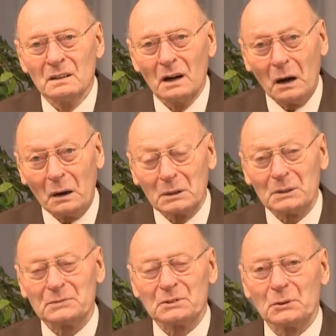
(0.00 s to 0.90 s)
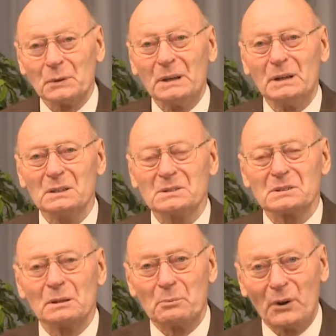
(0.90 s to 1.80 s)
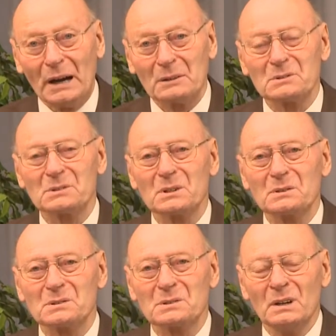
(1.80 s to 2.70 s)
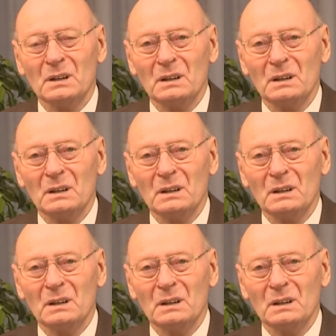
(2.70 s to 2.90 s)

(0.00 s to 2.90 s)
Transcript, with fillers: olive trees, the branches